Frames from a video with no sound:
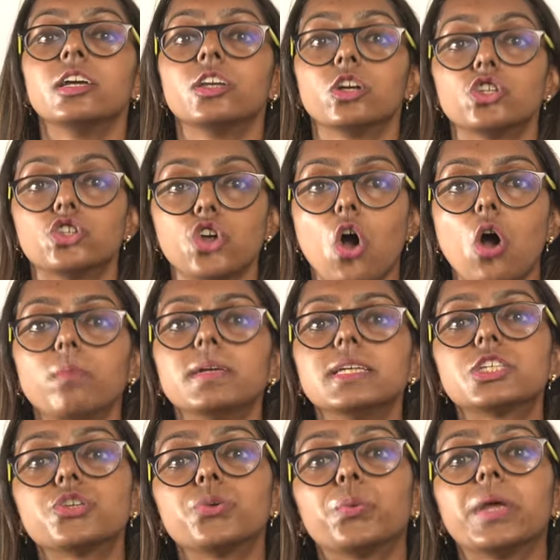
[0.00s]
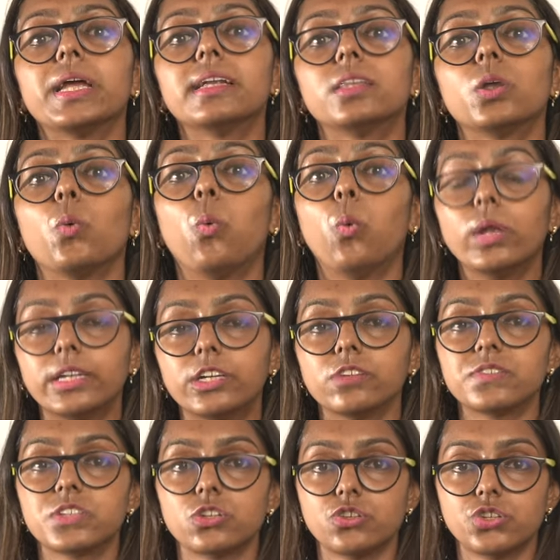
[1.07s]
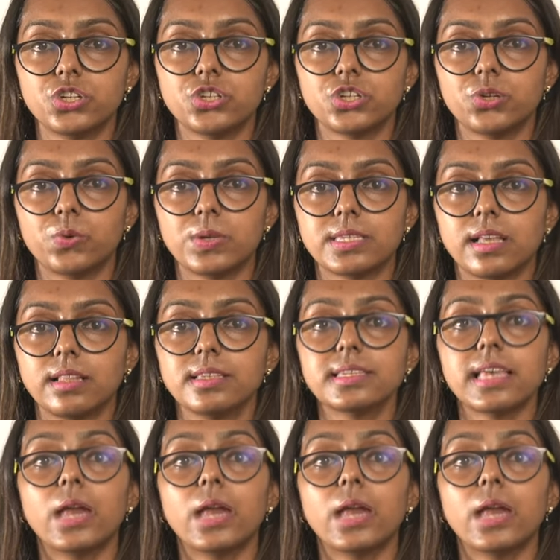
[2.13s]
Your job is to rate the quality of search engine results